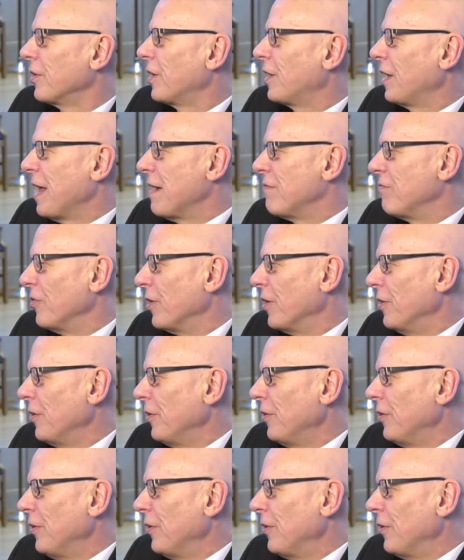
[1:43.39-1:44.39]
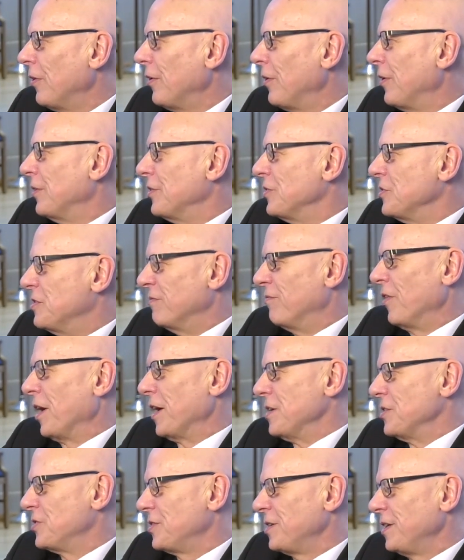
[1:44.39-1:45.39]
clever
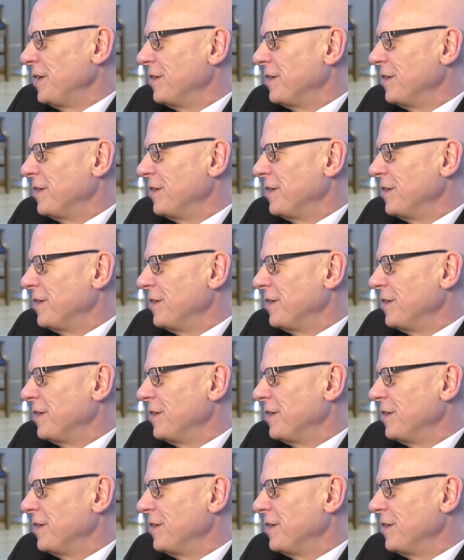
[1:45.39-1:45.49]
device.